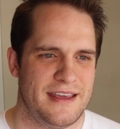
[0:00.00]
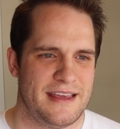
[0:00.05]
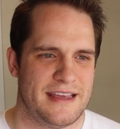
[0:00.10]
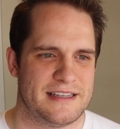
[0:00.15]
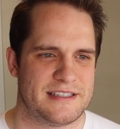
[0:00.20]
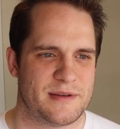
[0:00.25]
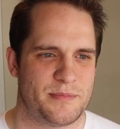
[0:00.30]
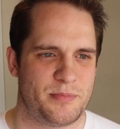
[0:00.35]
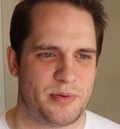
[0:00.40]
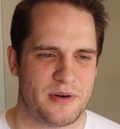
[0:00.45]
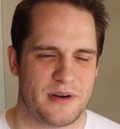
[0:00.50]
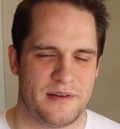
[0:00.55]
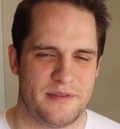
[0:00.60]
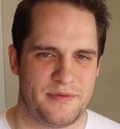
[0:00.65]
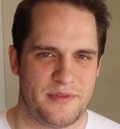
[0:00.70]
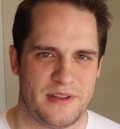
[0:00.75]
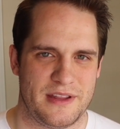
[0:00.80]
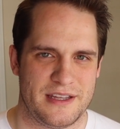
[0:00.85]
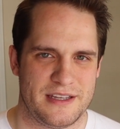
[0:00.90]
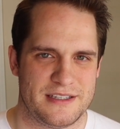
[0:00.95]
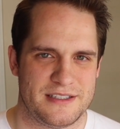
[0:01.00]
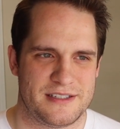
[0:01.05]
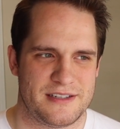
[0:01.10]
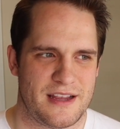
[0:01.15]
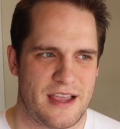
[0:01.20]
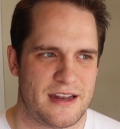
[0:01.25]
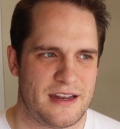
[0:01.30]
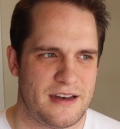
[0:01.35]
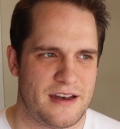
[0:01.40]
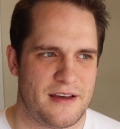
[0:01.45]
is a privilege
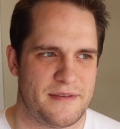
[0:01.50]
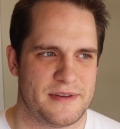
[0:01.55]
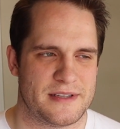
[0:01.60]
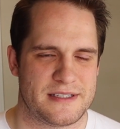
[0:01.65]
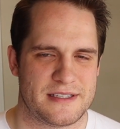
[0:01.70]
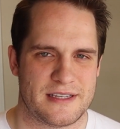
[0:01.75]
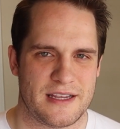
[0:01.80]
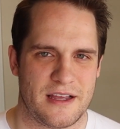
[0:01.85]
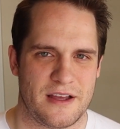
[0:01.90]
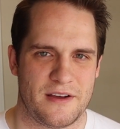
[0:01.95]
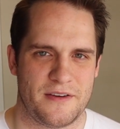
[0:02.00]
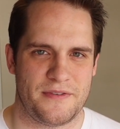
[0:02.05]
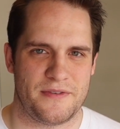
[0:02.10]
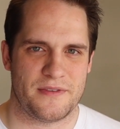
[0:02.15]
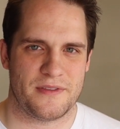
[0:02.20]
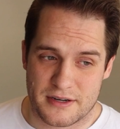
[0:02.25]
in and of itself.